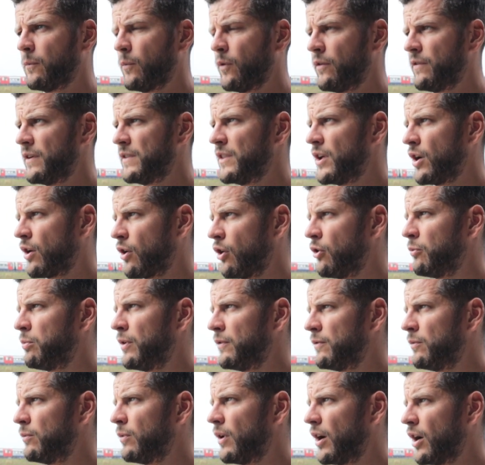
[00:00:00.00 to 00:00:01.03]
Within the group,
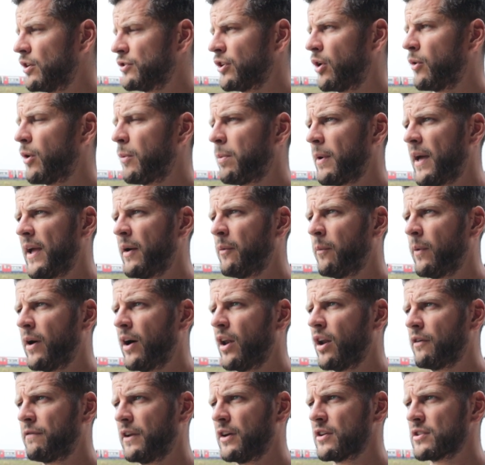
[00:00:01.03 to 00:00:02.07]
we're playing
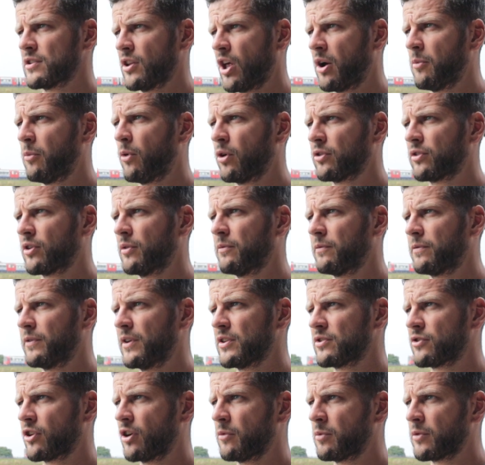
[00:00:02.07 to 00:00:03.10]
well, I think there's a lot more to come from
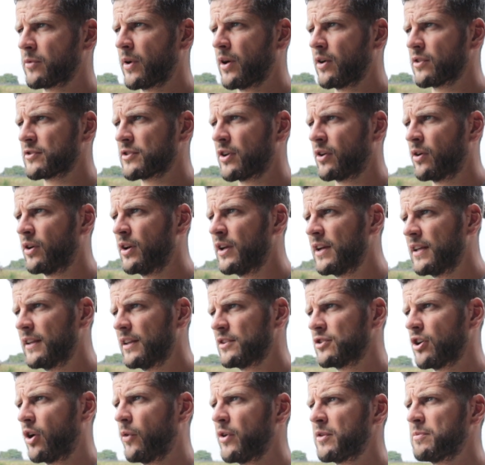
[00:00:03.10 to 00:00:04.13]
this group as well. So
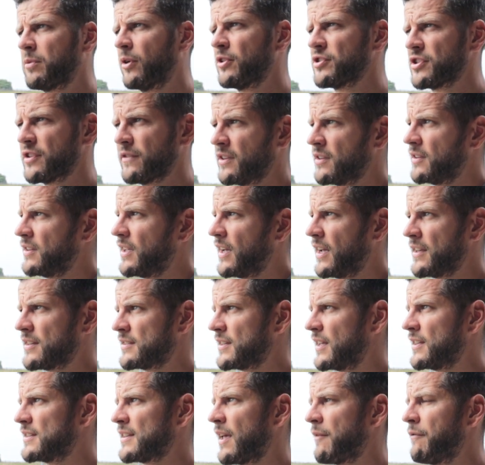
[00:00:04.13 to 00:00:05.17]
it's always positive. And as
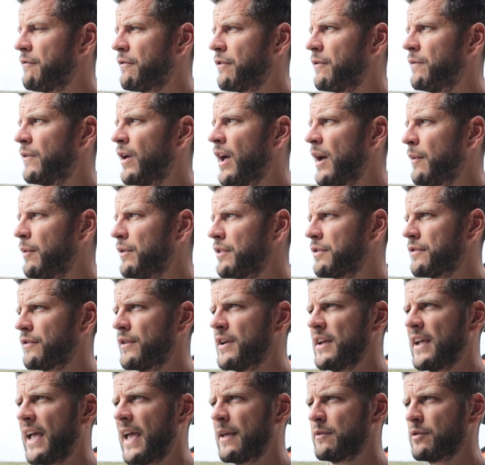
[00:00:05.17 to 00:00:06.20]
I said, 7 from 9 with the
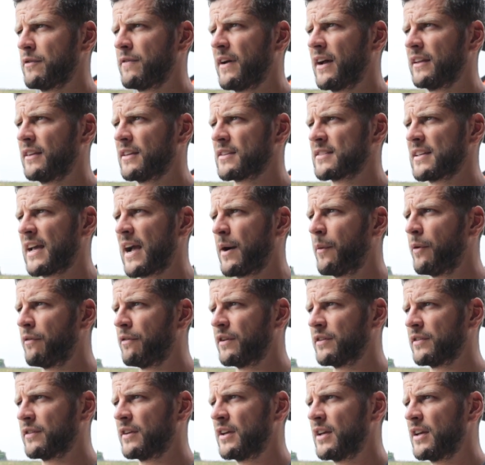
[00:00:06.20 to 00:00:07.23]
three games we've had to start with
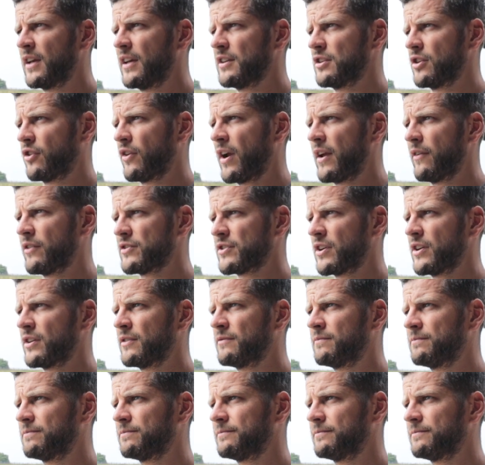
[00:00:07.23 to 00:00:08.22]
is a great return.